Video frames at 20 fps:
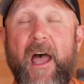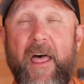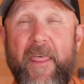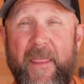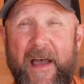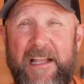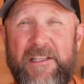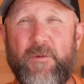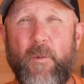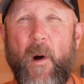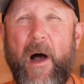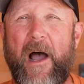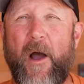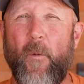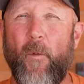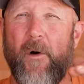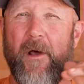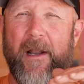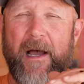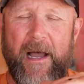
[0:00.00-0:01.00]
That's why
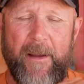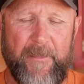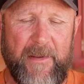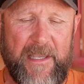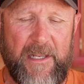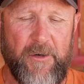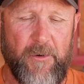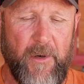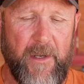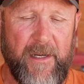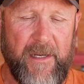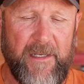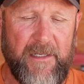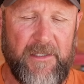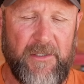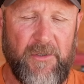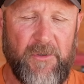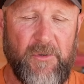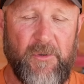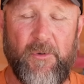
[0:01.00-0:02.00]
what I'm getting ready
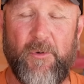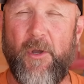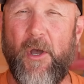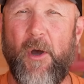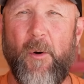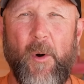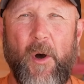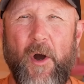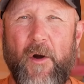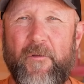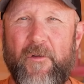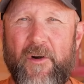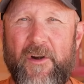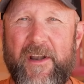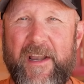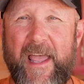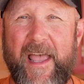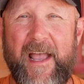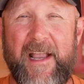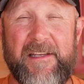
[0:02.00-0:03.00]
to go over
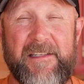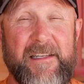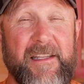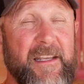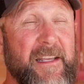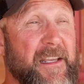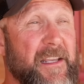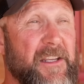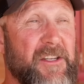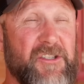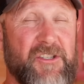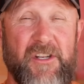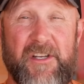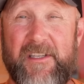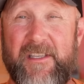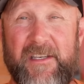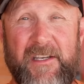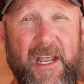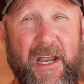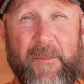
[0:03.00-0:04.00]
next is
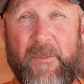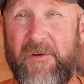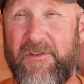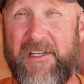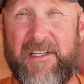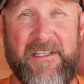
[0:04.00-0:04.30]
just the numbers.